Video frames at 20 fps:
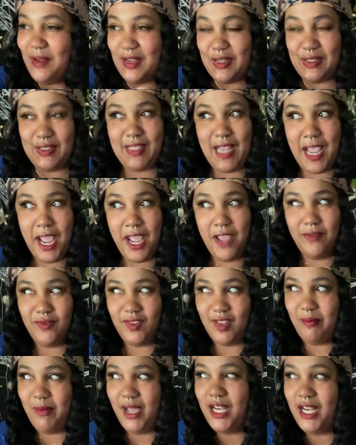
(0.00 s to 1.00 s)
just saying, if
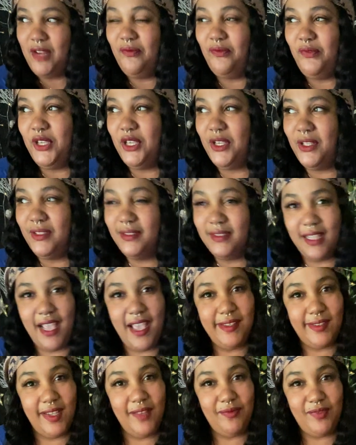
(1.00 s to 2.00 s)
somebody feels
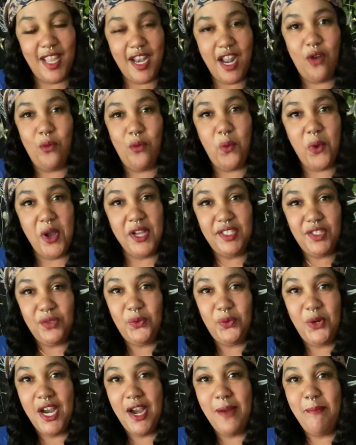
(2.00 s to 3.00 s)
as if they don't want to
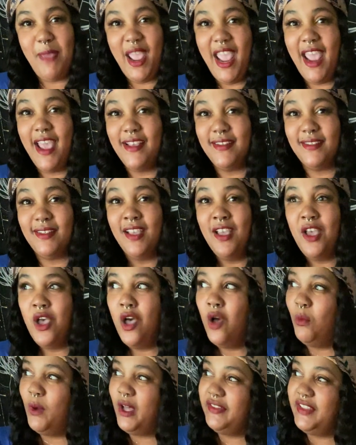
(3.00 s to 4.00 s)
wear a mask,
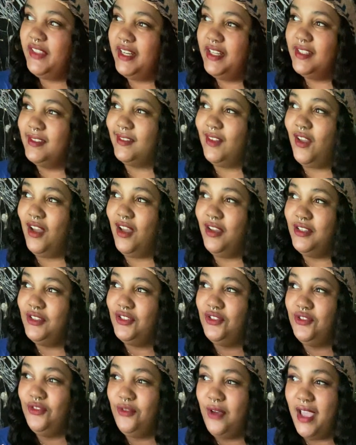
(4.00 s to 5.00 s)
well, then as long as
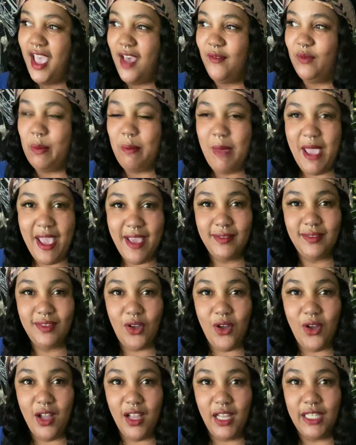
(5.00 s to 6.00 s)
you have a mask
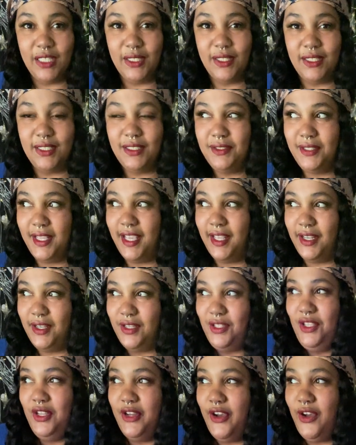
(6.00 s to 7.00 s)
on, then,
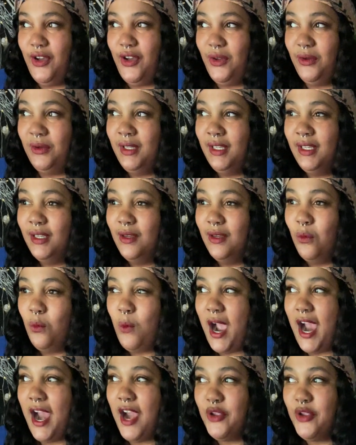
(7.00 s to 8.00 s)

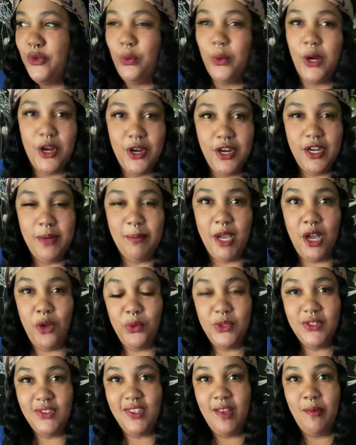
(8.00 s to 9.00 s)
why are you worried about
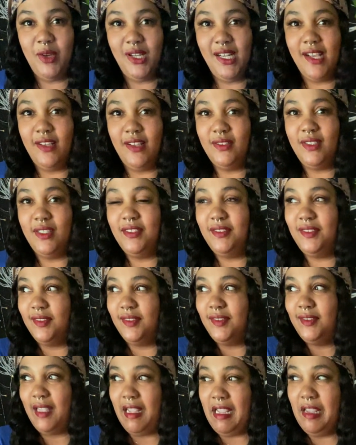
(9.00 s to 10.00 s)
what somebody else? It's the
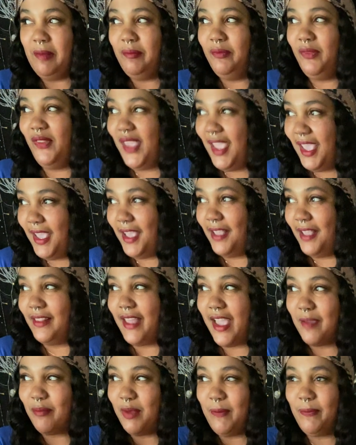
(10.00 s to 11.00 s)
same thing.
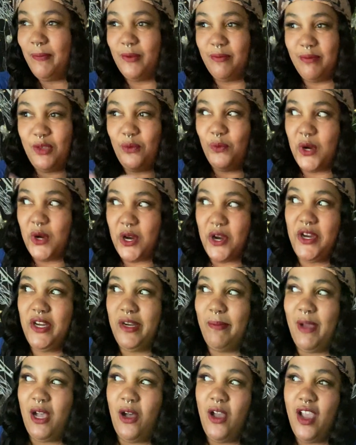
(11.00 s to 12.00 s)
Like, people be worried
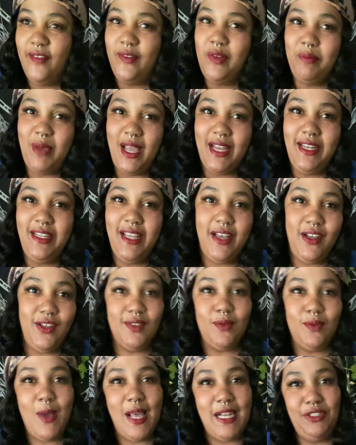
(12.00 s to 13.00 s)
about everybody
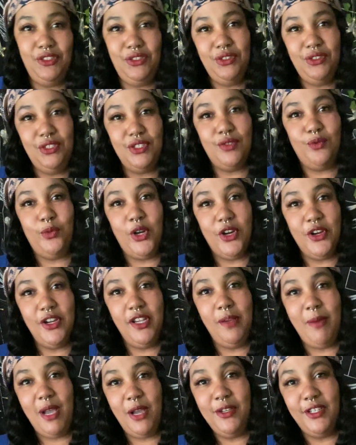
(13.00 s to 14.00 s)
else. Why don't you just worry
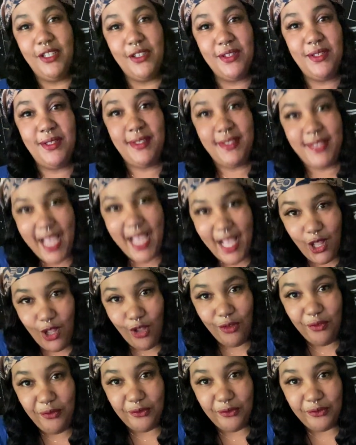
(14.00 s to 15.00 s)
about
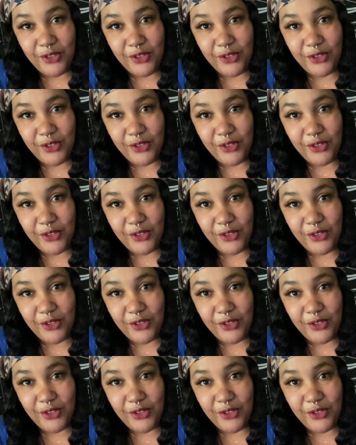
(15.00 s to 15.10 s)
yourself?